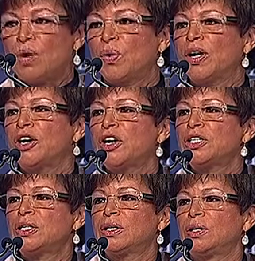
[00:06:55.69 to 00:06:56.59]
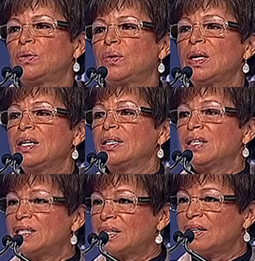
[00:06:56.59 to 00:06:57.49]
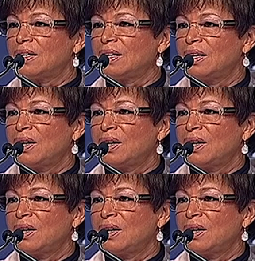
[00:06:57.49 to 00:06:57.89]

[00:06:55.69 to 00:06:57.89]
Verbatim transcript: we're here to listen,